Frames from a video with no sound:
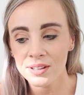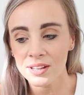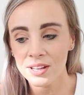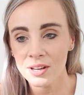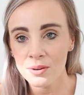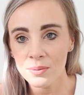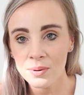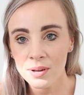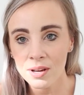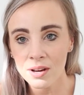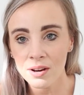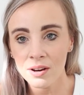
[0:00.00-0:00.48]

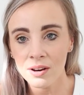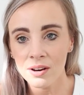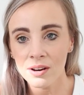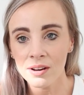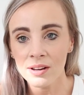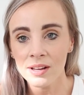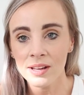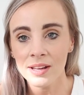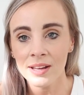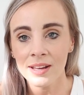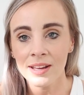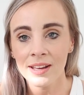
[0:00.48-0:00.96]
here we
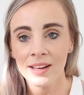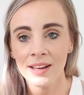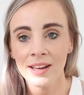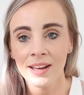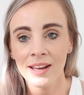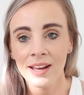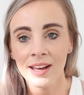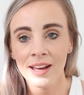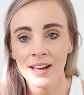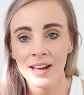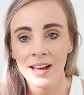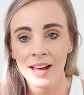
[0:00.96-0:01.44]
are,
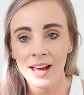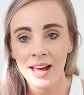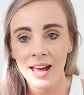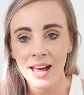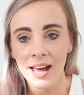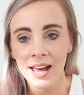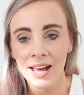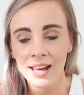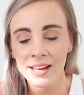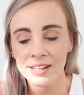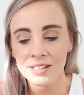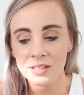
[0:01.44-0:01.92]

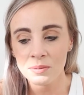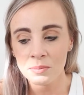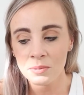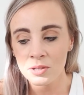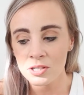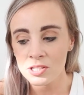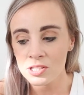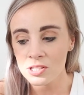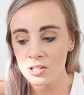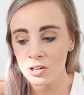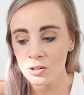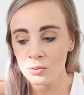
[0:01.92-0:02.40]
and I'm going
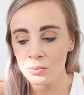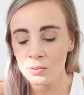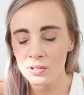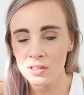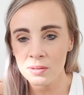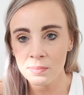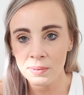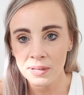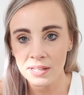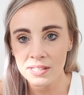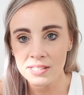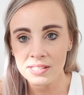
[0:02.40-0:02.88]
to start with
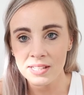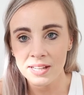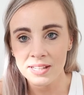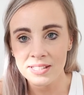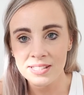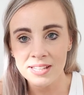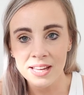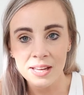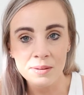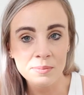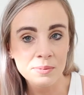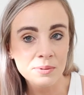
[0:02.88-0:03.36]
the bedside
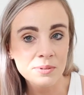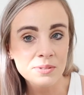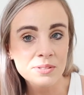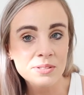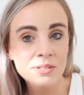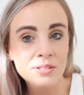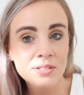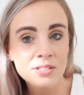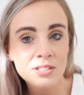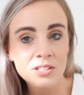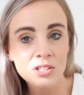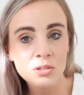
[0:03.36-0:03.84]
tables
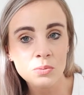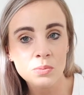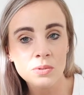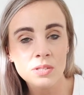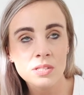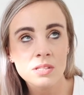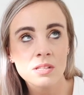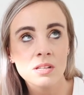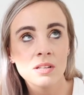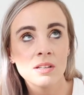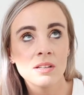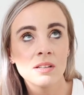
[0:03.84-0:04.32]
because this
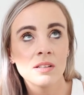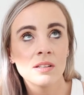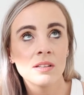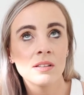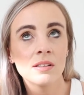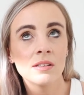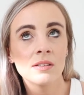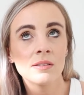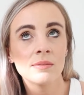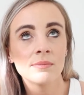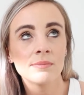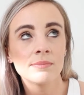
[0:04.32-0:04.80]
was
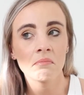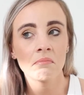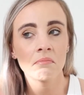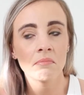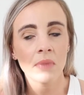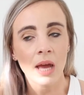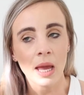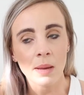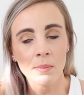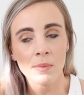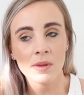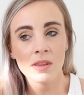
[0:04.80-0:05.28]
the
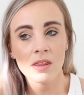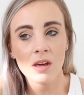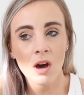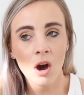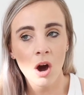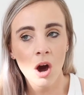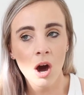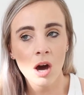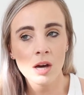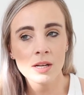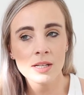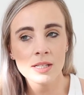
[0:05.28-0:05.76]

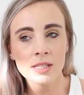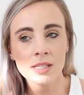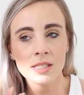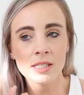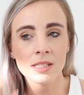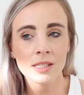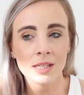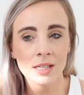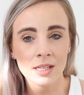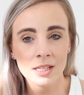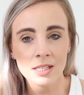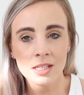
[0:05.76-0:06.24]

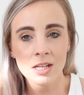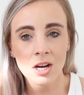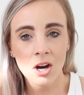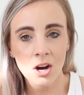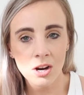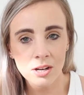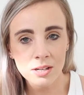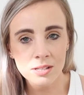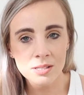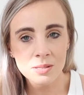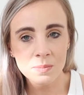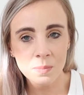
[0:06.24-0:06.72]
second
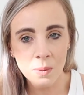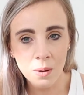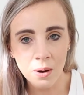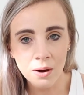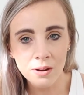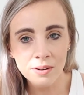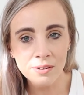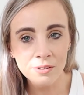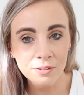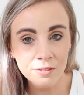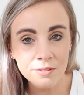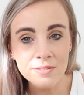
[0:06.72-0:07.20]
hardest
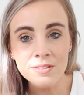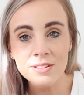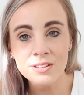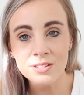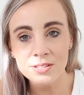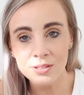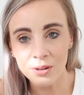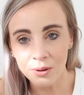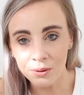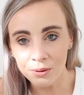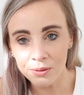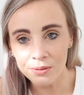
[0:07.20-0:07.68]
part of
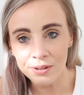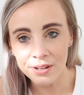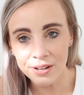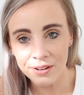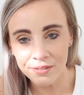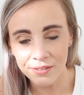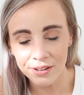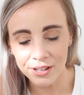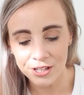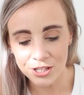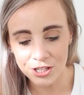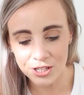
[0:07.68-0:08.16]
this whole
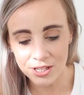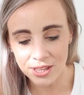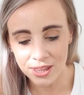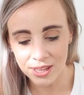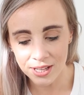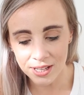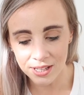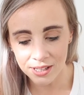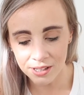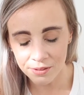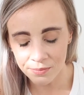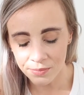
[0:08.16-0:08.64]
renovation
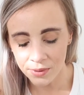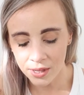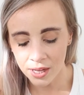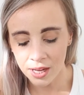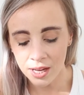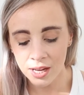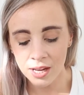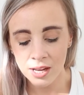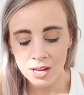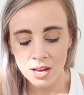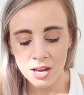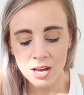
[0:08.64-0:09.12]
thing.
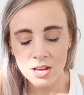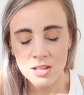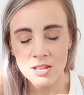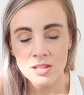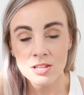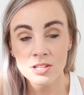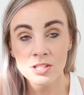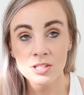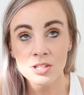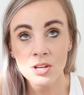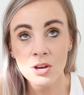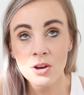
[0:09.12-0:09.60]

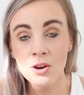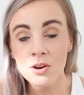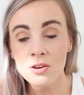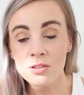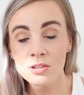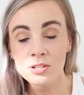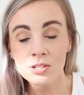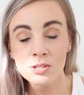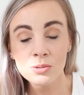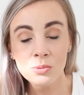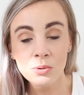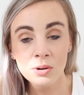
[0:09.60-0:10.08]
So
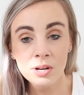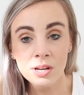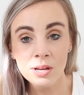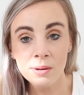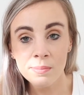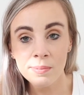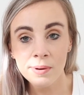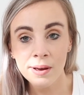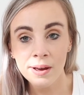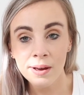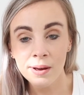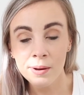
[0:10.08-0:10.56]
the
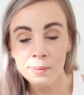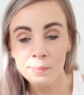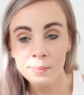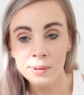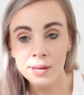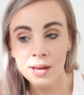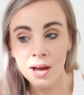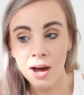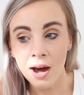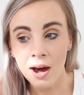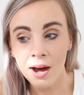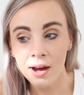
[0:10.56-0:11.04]
story
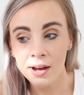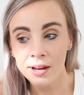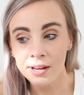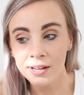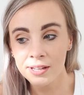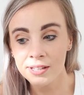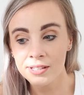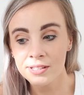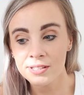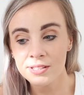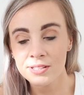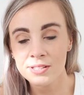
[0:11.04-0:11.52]

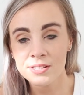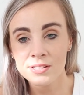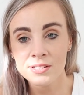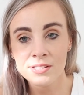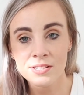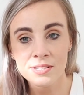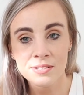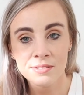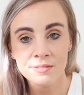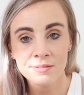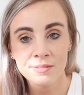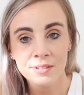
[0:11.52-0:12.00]

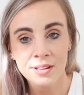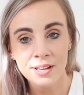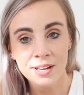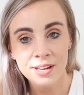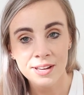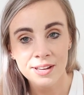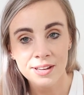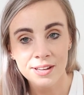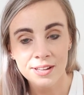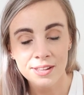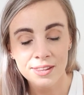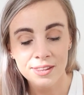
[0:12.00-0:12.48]
behind
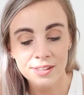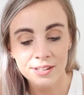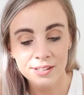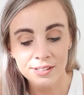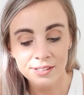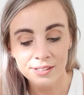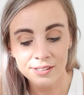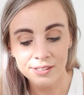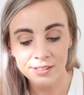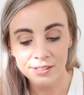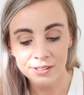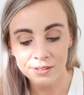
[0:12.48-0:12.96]

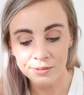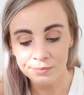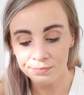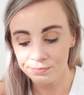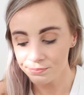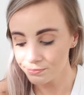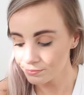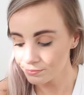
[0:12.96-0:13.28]
the